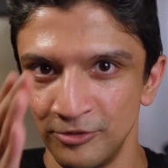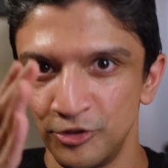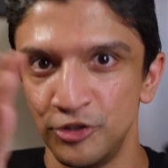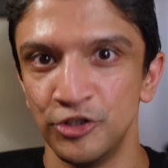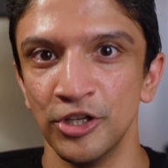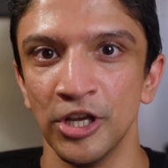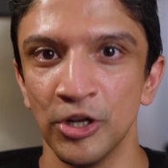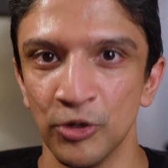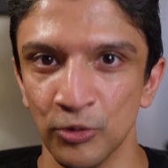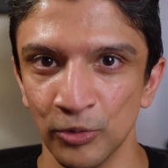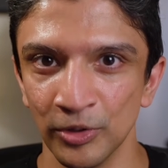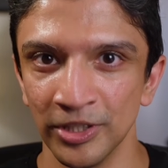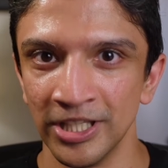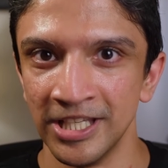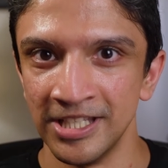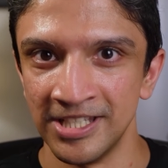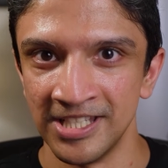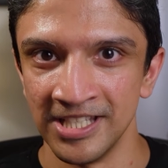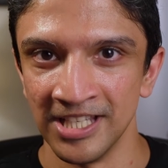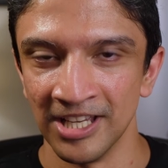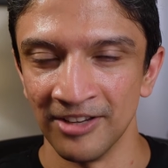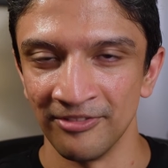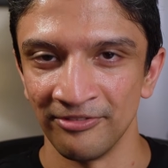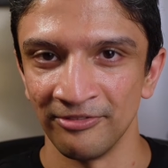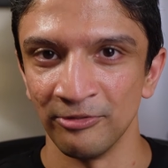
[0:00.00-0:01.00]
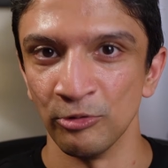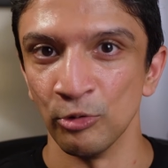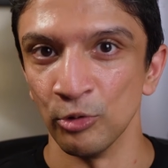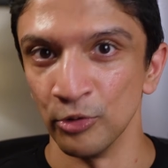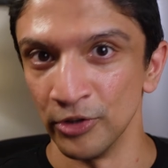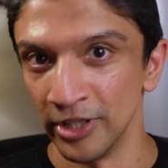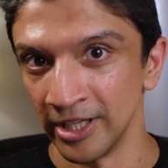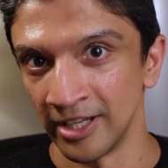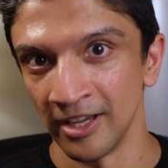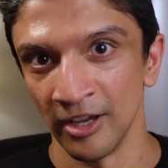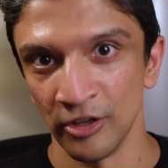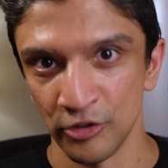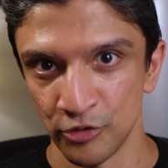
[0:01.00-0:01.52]
general ETF
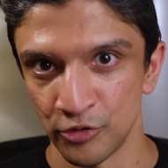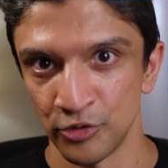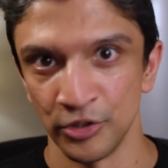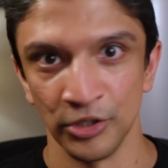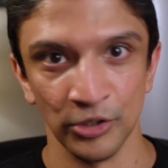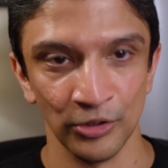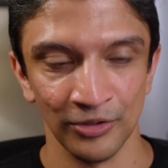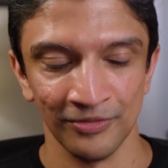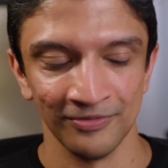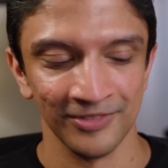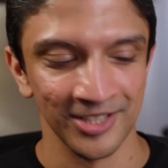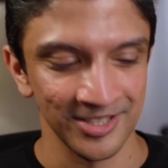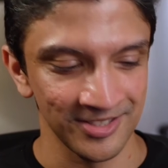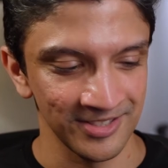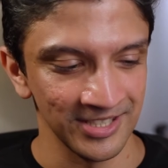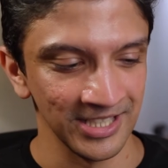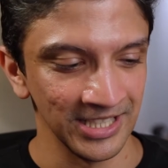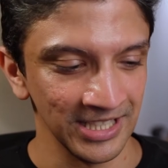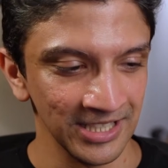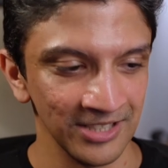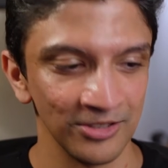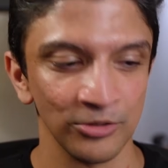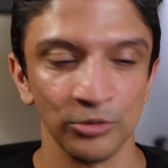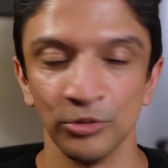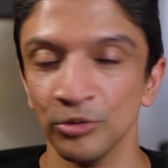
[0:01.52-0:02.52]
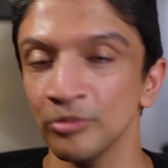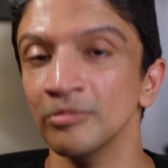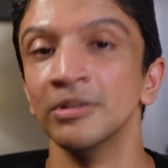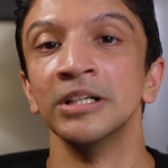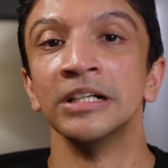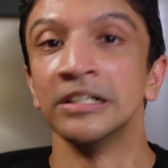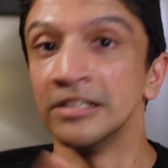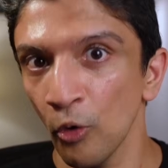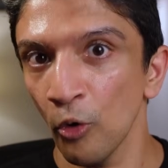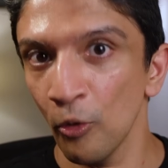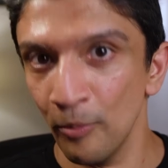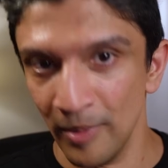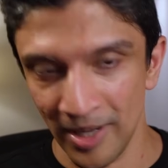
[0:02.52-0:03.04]
for the country you're investing in,
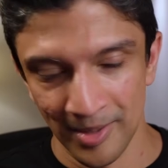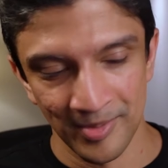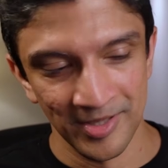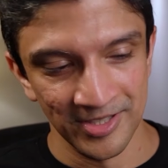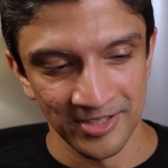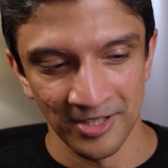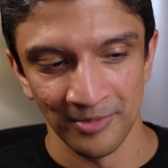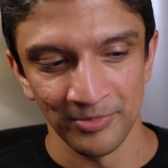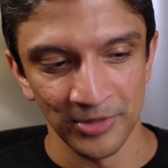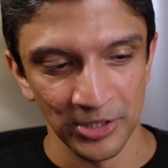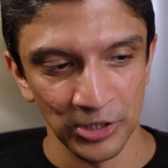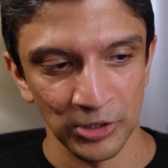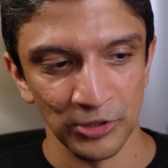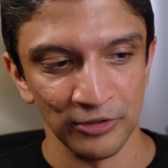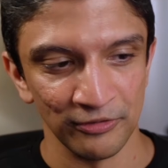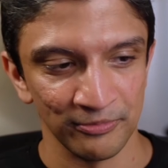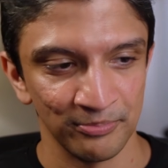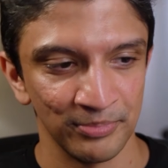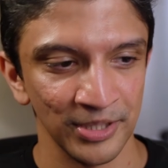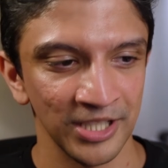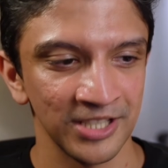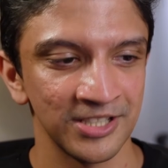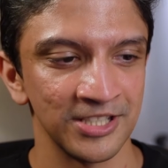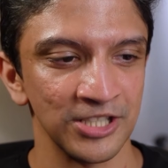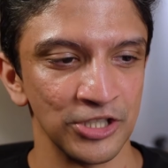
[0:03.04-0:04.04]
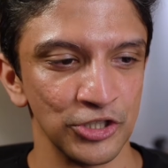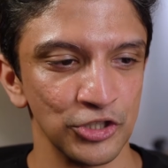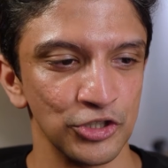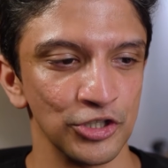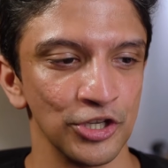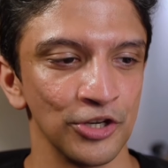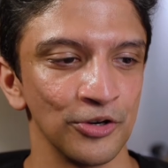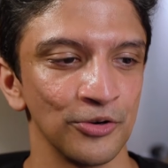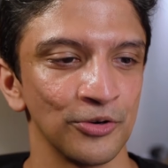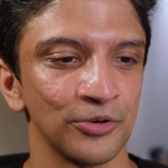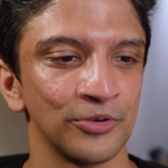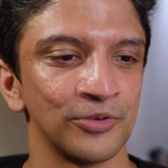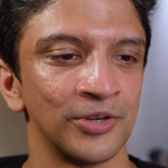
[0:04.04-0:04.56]
or maybe something you've picked in
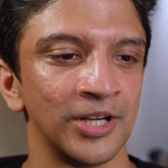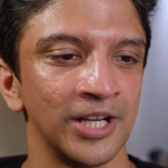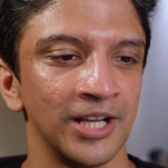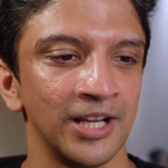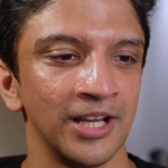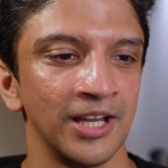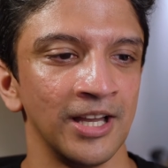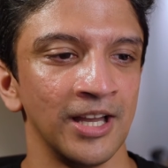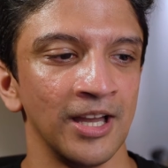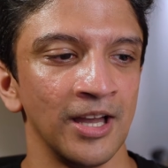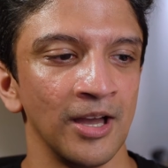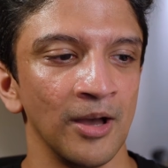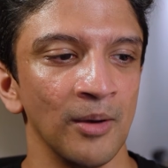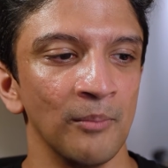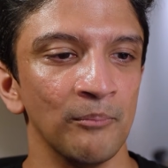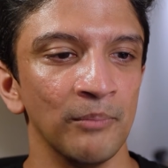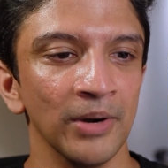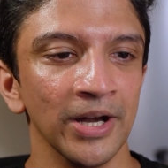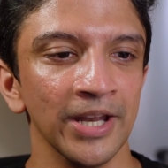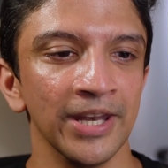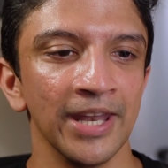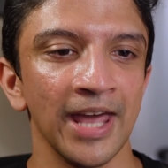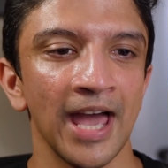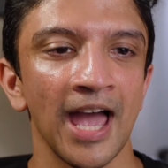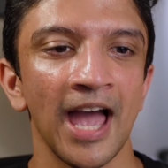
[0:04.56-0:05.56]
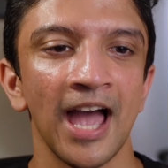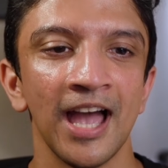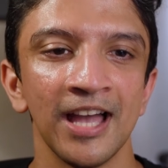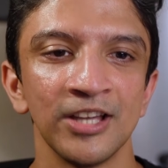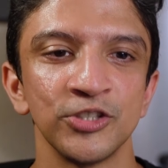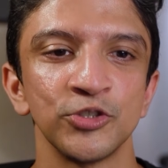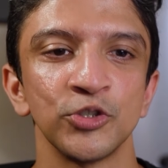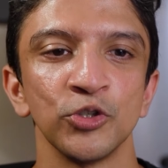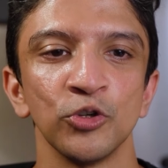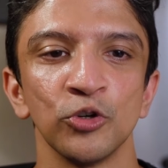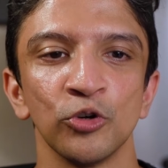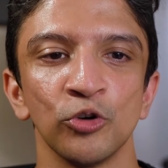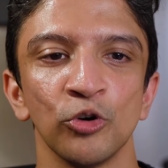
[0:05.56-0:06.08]
general. But
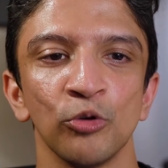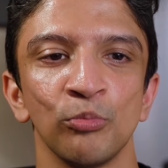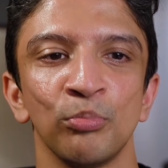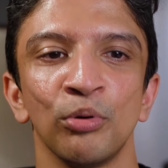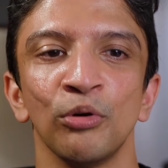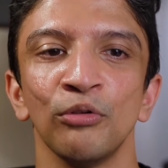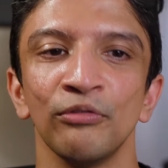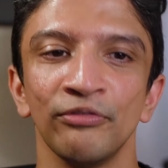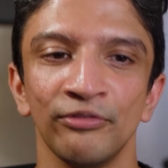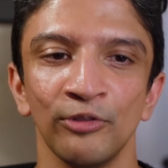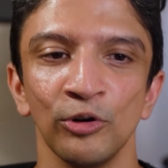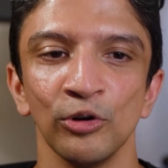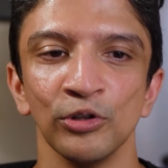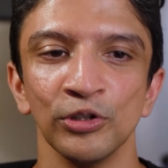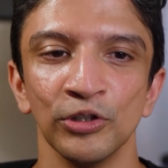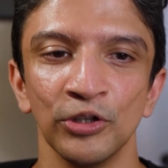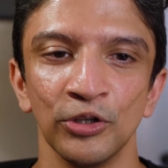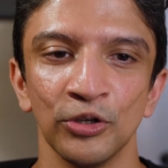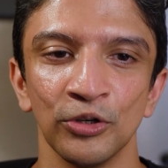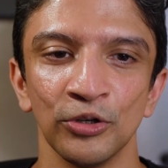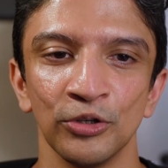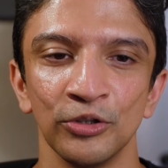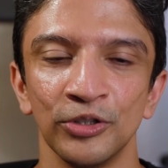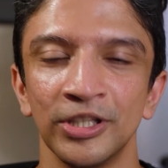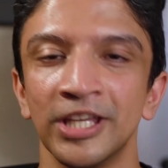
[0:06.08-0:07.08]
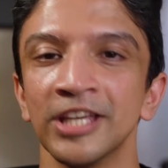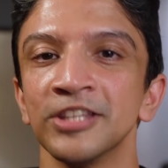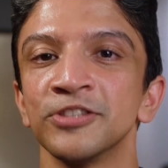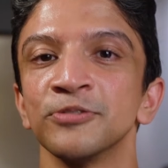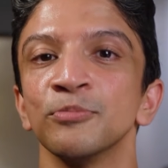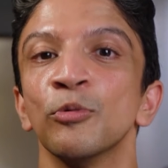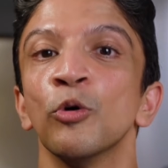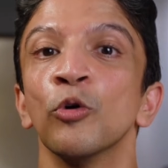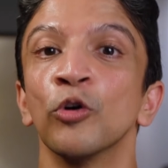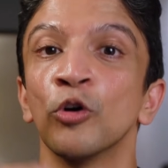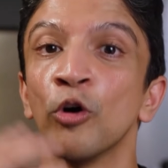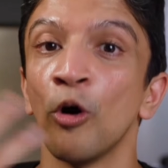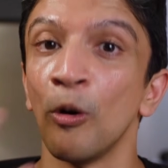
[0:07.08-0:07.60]
as your portfolio
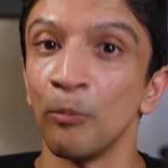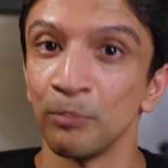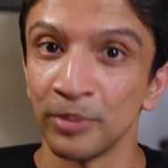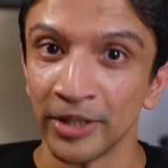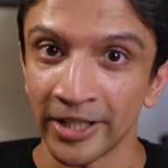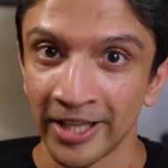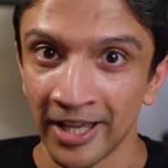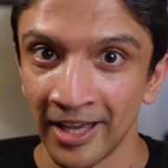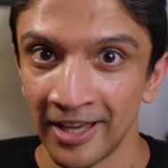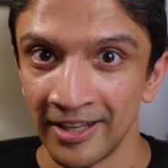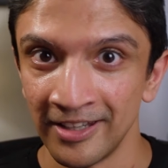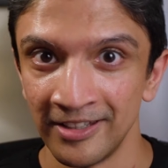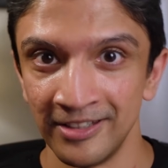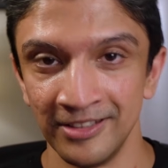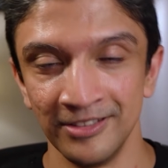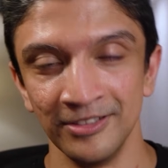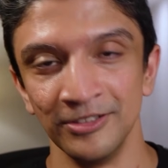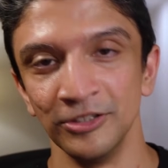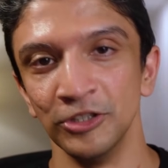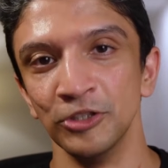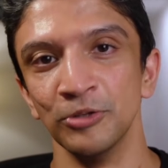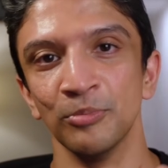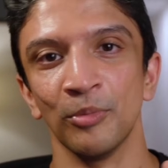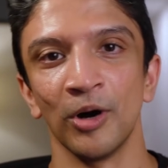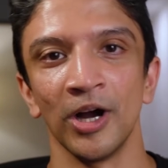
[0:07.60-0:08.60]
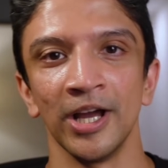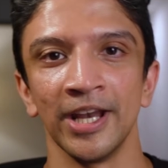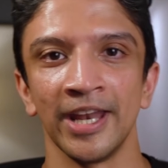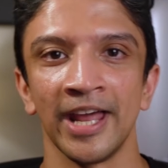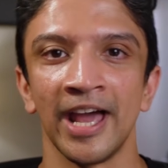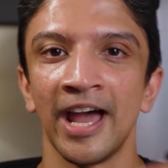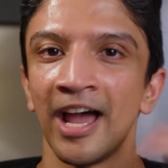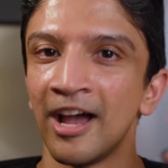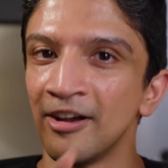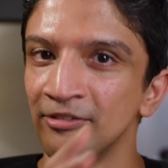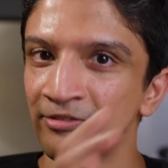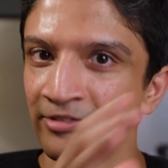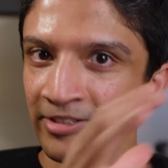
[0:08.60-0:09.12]
gets more complicated, you might
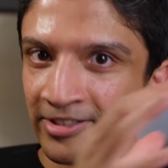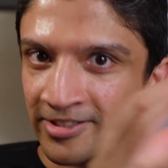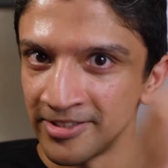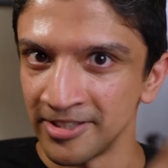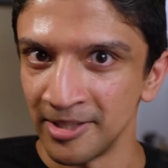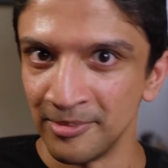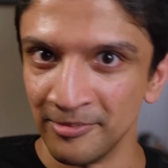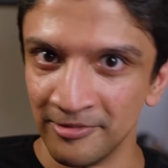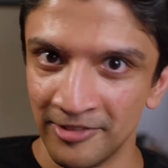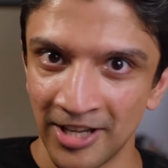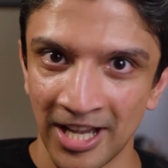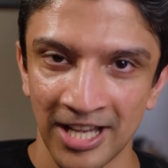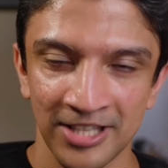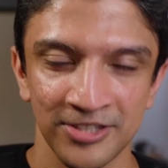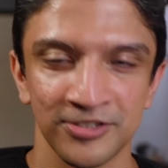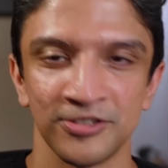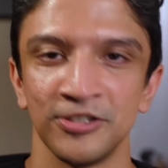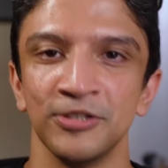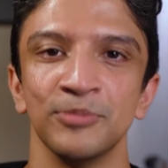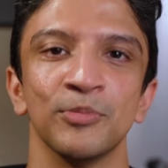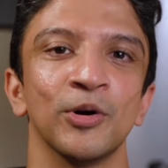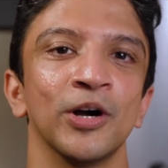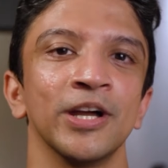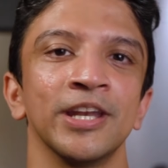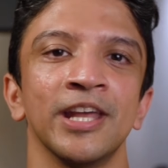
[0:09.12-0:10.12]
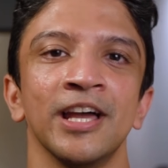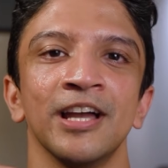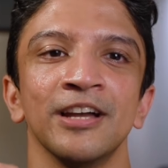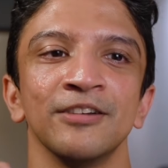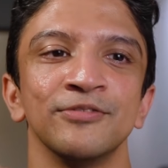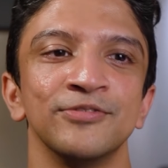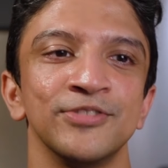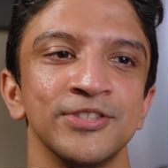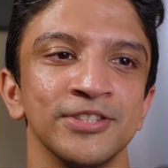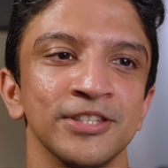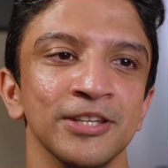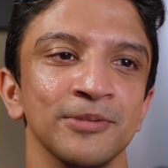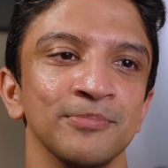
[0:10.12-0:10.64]
have some VAS, you might
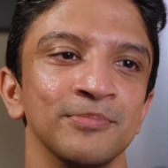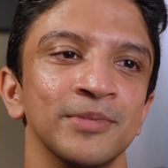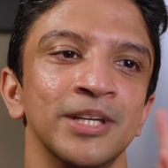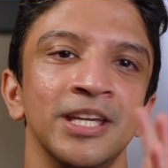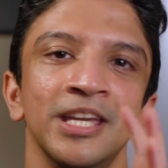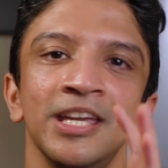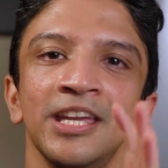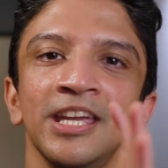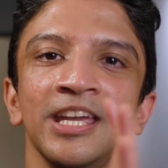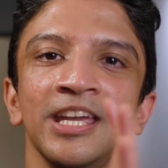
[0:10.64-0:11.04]
have some